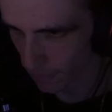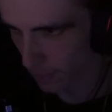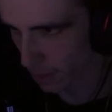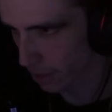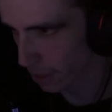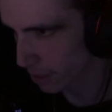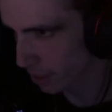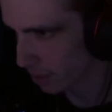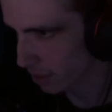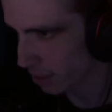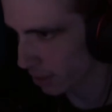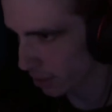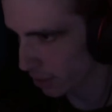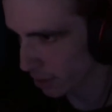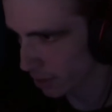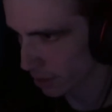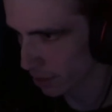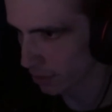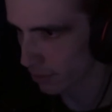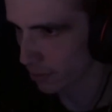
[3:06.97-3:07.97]
He's in
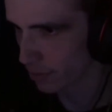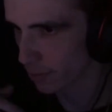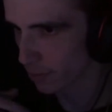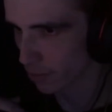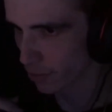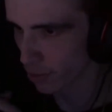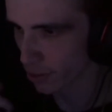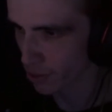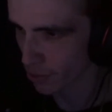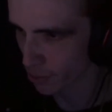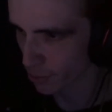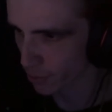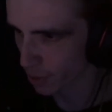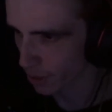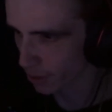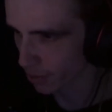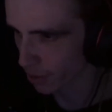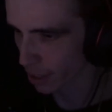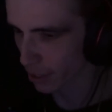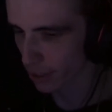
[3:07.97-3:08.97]
there in the first room
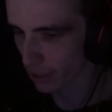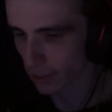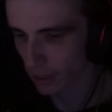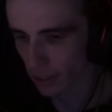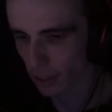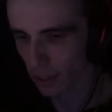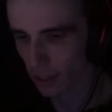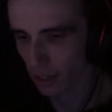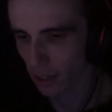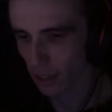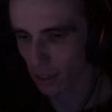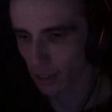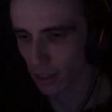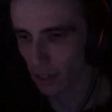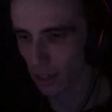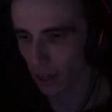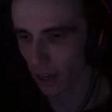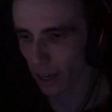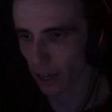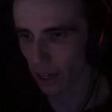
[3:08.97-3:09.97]
on the right.
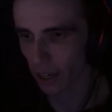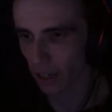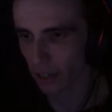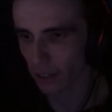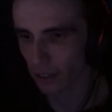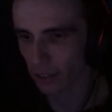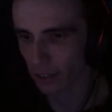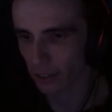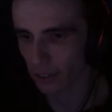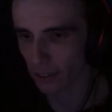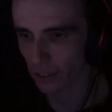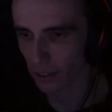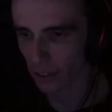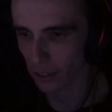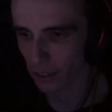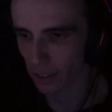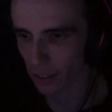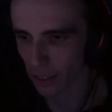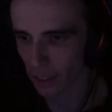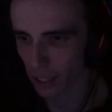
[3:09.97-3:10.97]
And
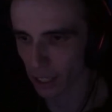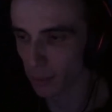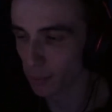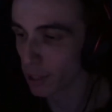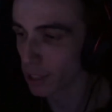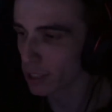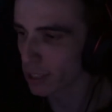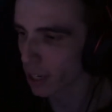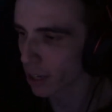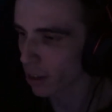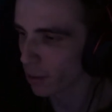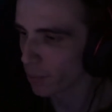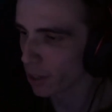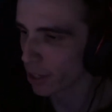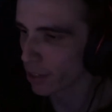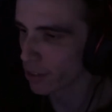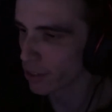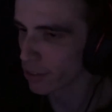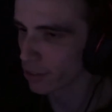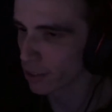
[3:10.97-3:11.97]
him and his talent
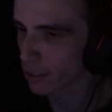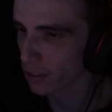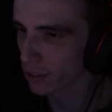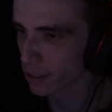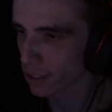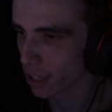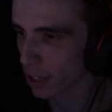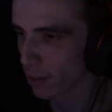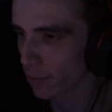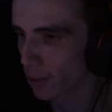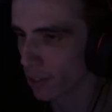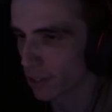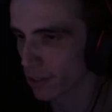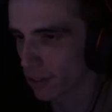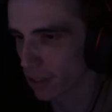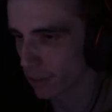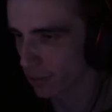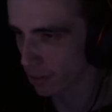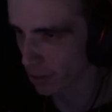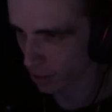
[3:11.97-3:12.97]
manager, his talent manager
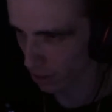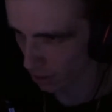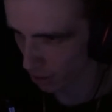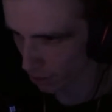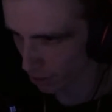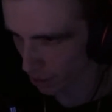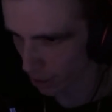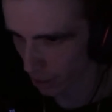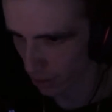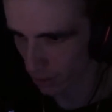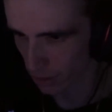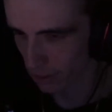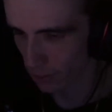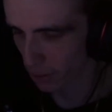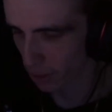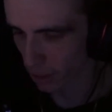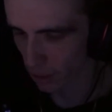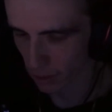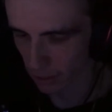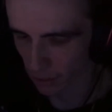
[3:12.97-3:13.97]
gives us the lowdown. That's
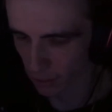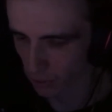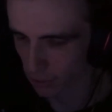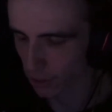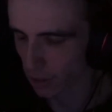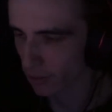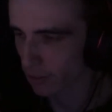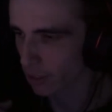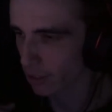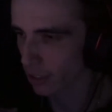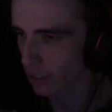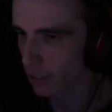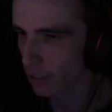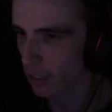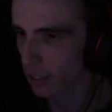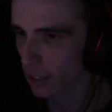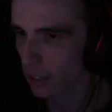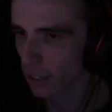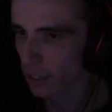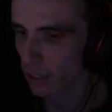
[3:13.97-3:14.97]
why I told you everything.
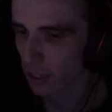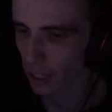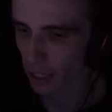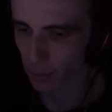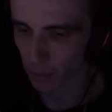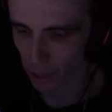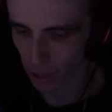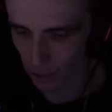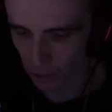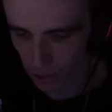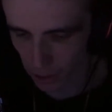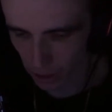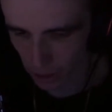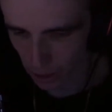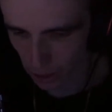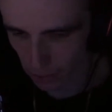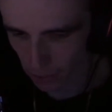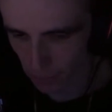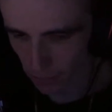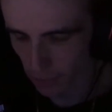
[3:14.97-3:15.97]
And we go see
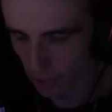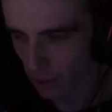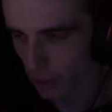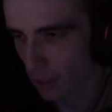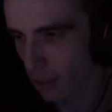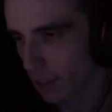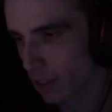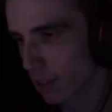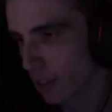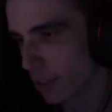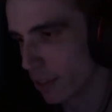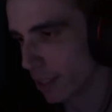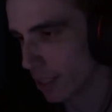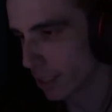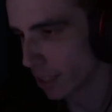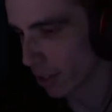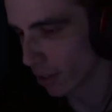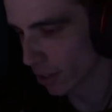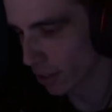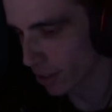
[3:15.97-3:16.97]
him. They
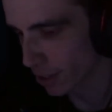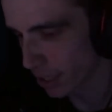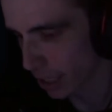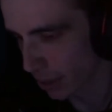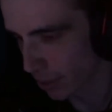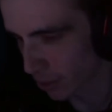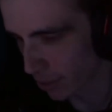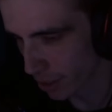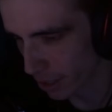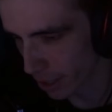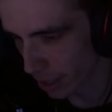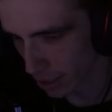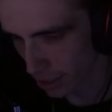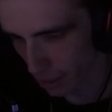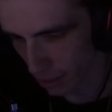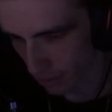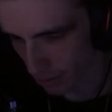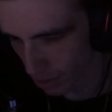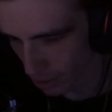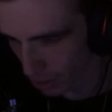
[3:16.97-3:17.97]
tell us that he has
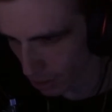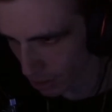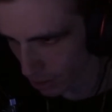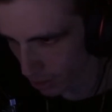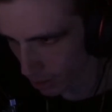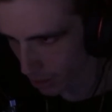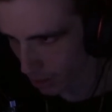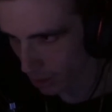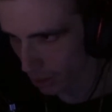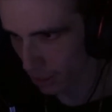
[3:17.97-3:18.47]
to have surgery.